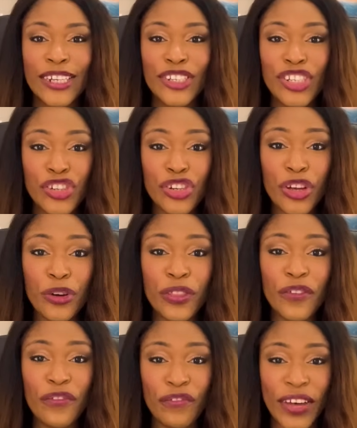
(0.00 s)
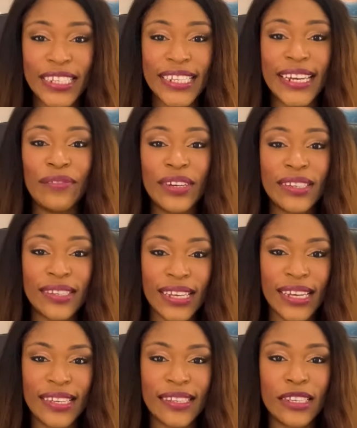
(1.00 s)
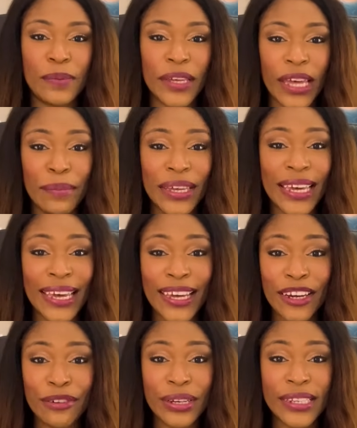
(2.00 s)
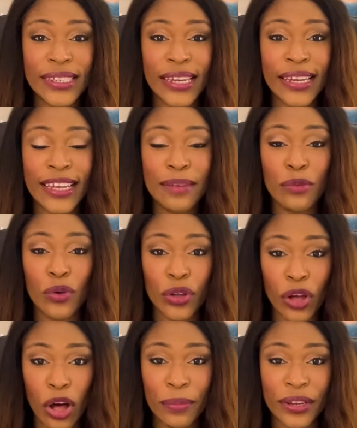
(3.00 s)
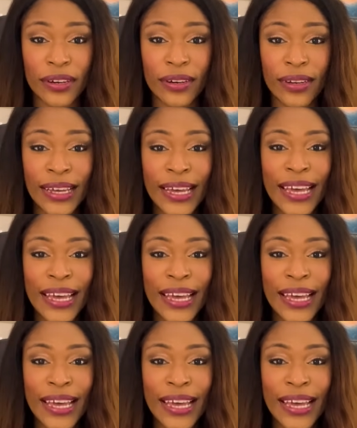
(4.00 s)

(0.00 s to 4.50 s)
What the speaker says: Did you know that fatty liver disease is becoming increasingly more common,